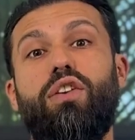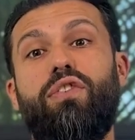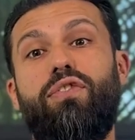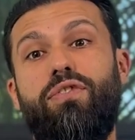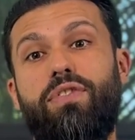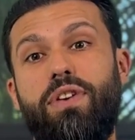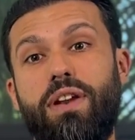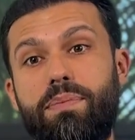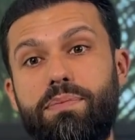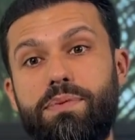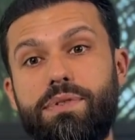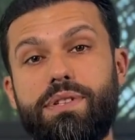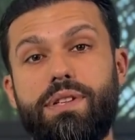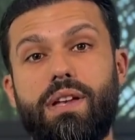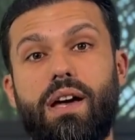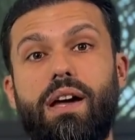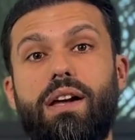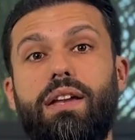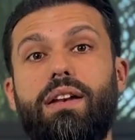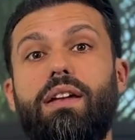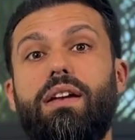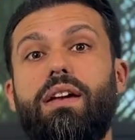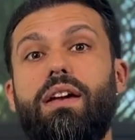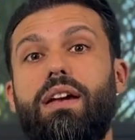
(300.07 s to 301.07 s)
flip
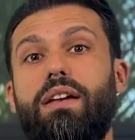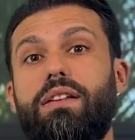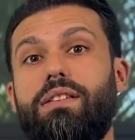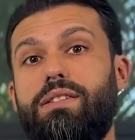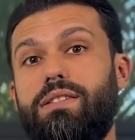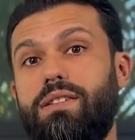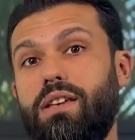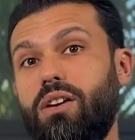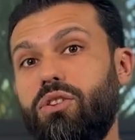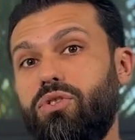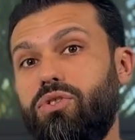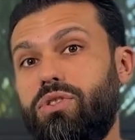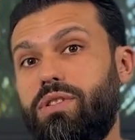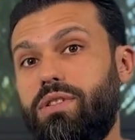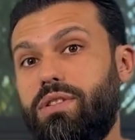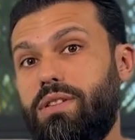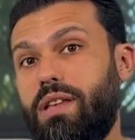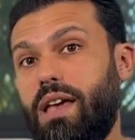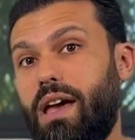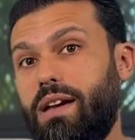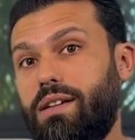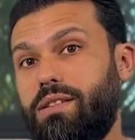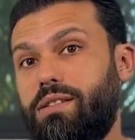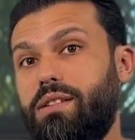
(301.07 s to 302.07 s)
side, Sales
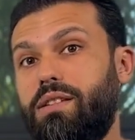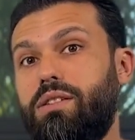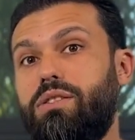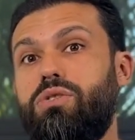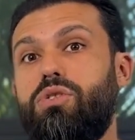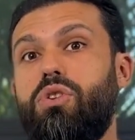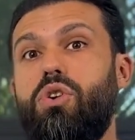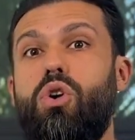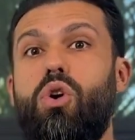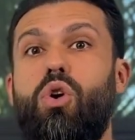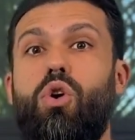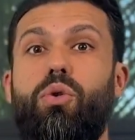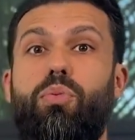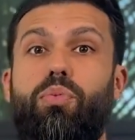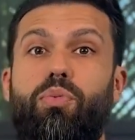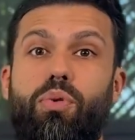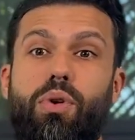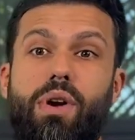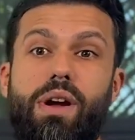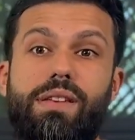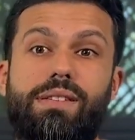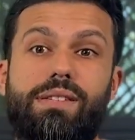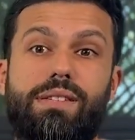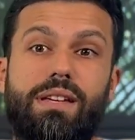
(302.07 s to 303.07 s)
taxes or
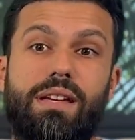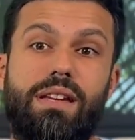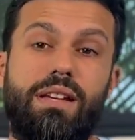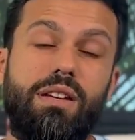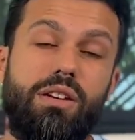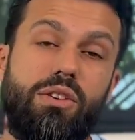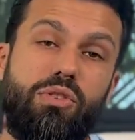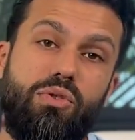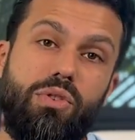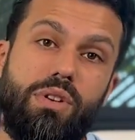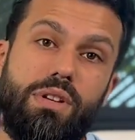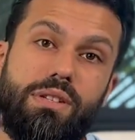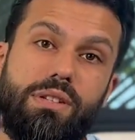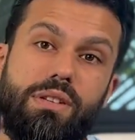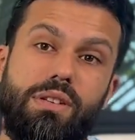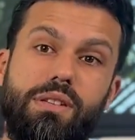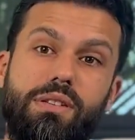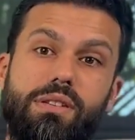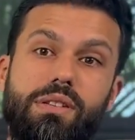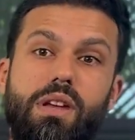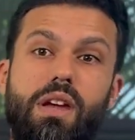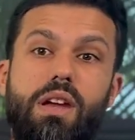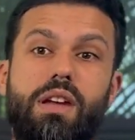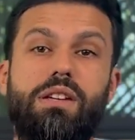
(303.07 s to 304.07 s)
price
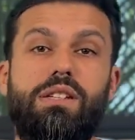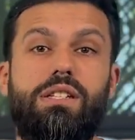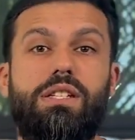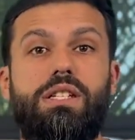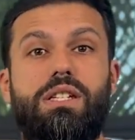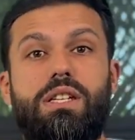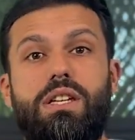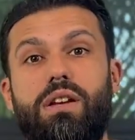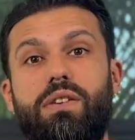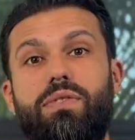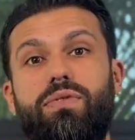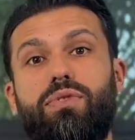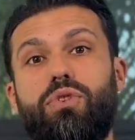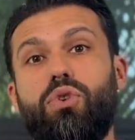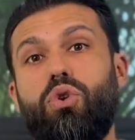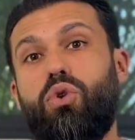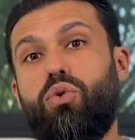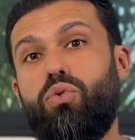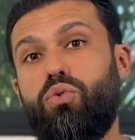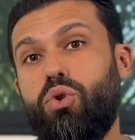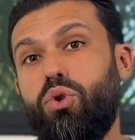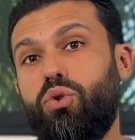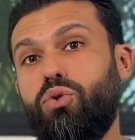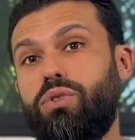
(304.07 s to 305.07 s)
increases shift or
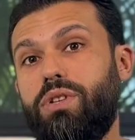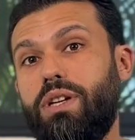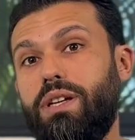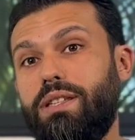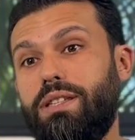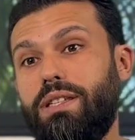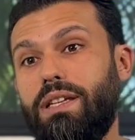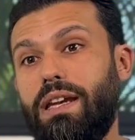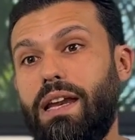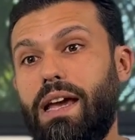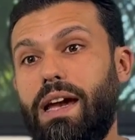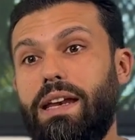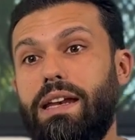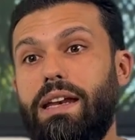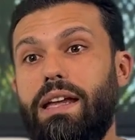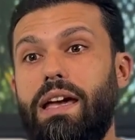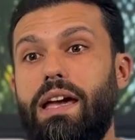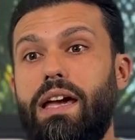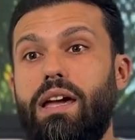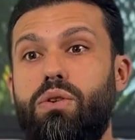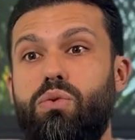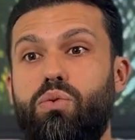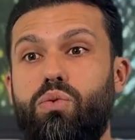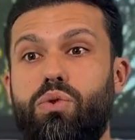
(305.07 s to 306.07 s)
rotate the line
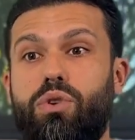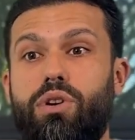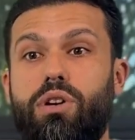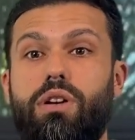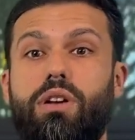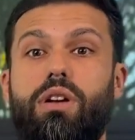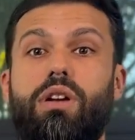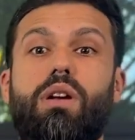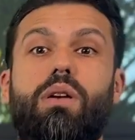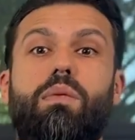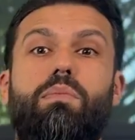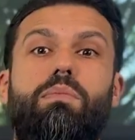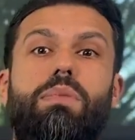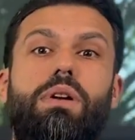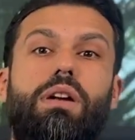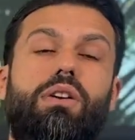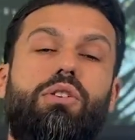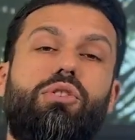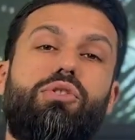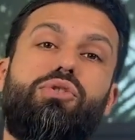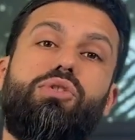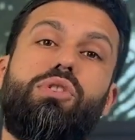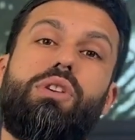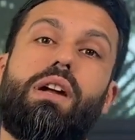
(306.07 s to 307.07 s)
inward
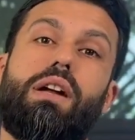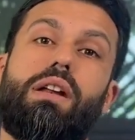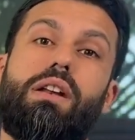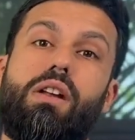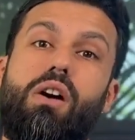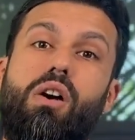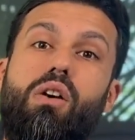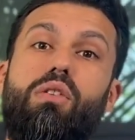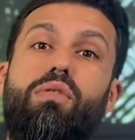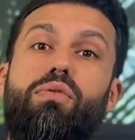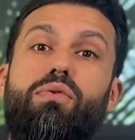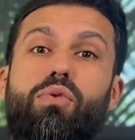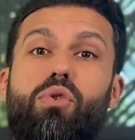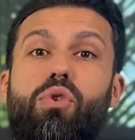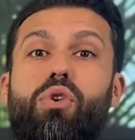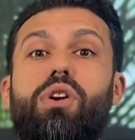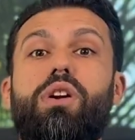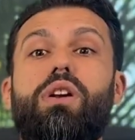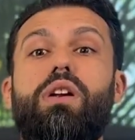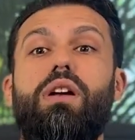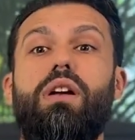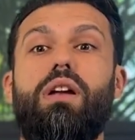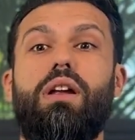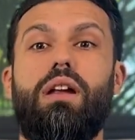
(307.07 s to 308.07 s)
because you can now
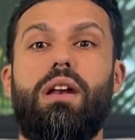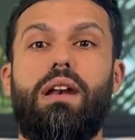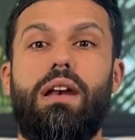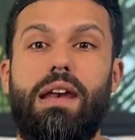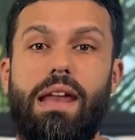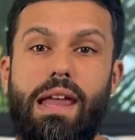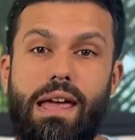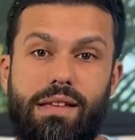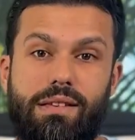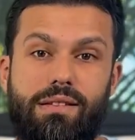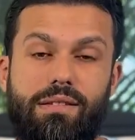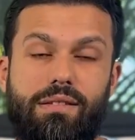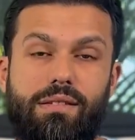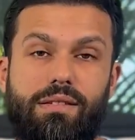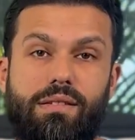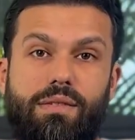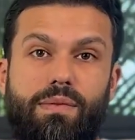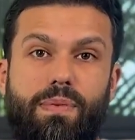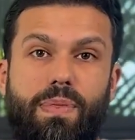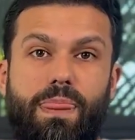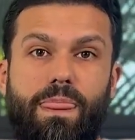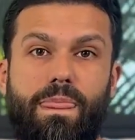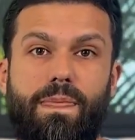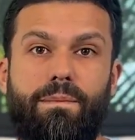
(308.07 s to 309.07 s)
afford less.
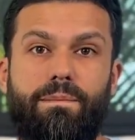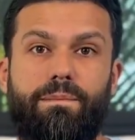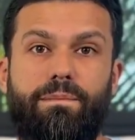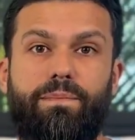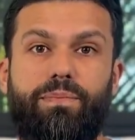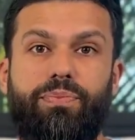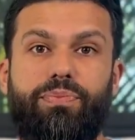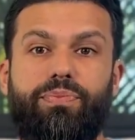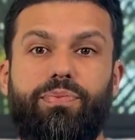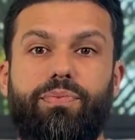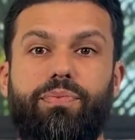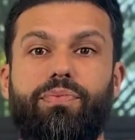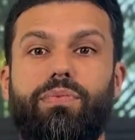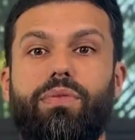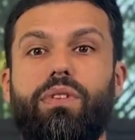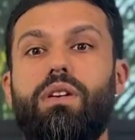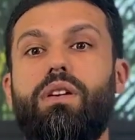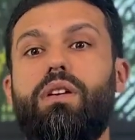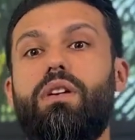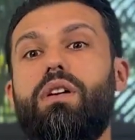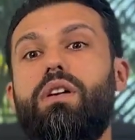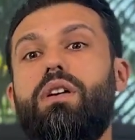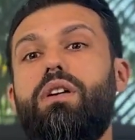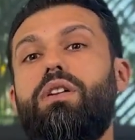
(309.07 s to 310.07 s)

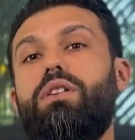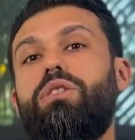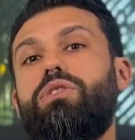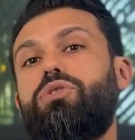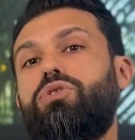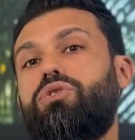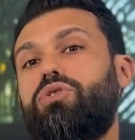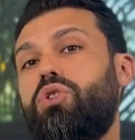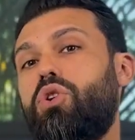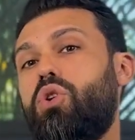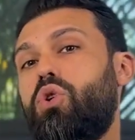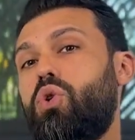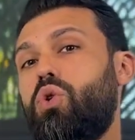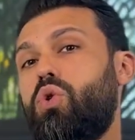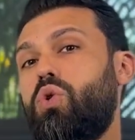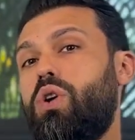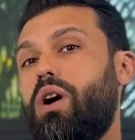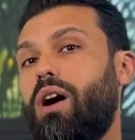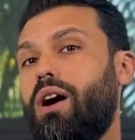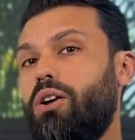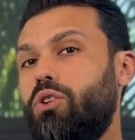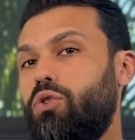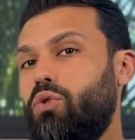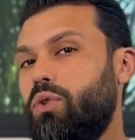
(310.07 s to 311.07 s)
So,
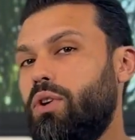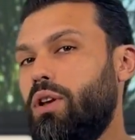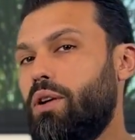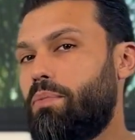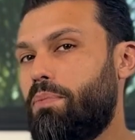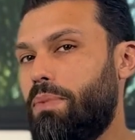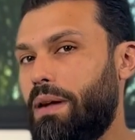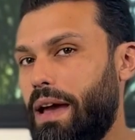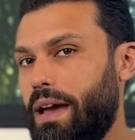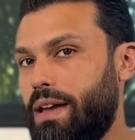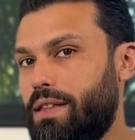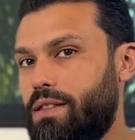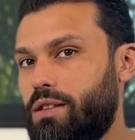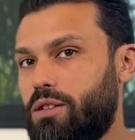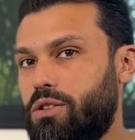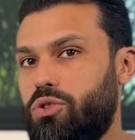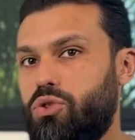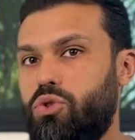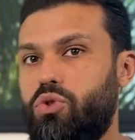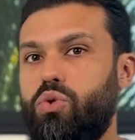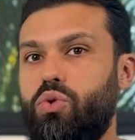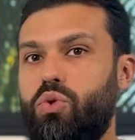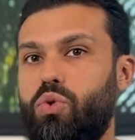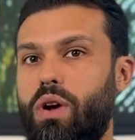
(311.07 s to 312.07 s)
how do we apply this
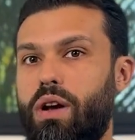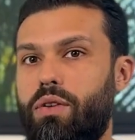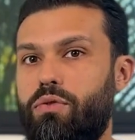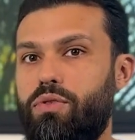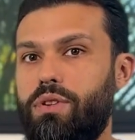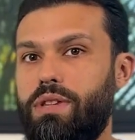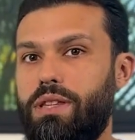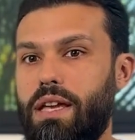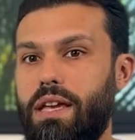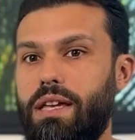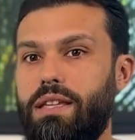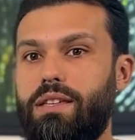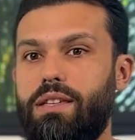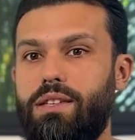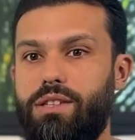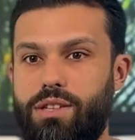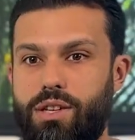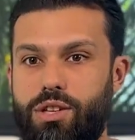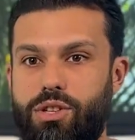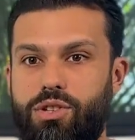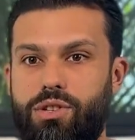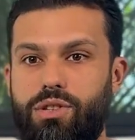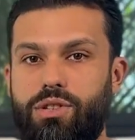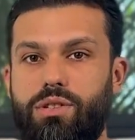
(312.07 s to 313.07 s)
to everyday
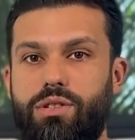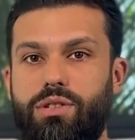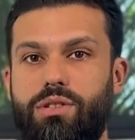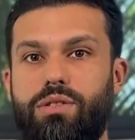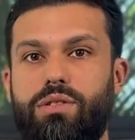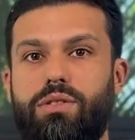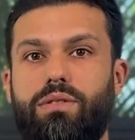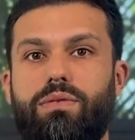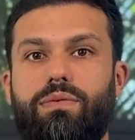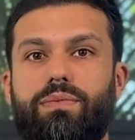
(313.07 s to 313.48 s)
decisions?